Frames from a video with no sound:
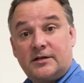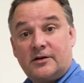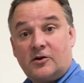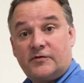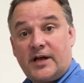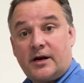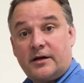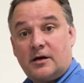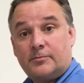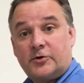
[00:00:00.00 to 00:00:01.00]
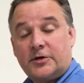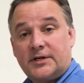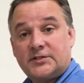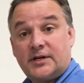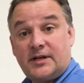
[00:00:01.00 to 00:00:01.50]
of NIR
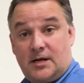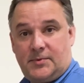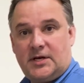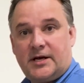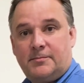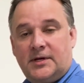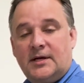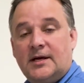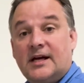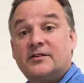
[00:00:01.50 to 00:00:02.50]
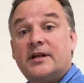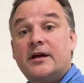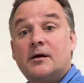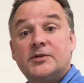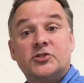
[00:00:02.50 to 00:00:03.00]
Products at KPM. And today
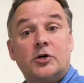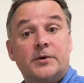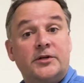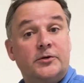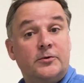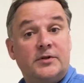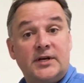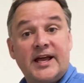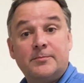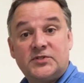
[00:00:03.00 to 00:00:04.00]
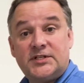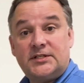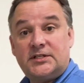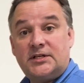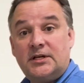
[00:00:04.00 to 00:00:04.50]
I'll be showing you the
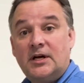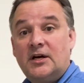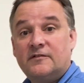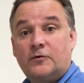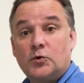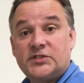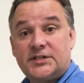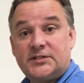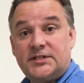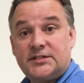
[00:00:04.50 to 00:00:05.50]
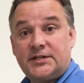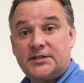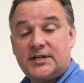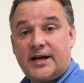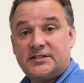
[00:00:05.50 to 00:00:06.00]
MCT
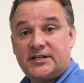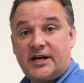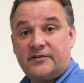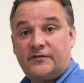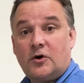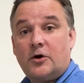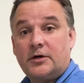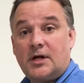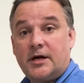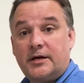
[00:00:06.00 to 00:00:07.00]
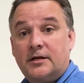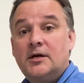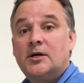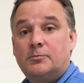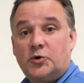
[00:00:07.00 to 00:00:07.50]
466SF Online
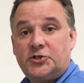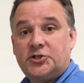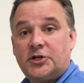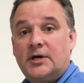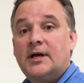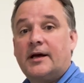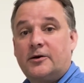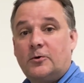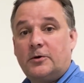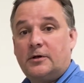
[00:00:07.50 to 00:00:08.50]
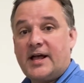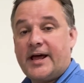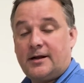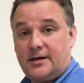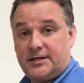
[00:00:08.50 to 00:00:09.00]
Moisture and Oil
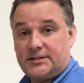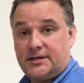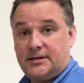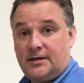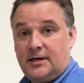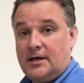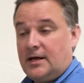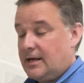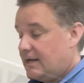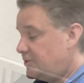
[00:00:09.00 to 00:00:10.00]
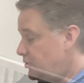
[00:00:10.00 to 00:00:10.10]
Analyzer. As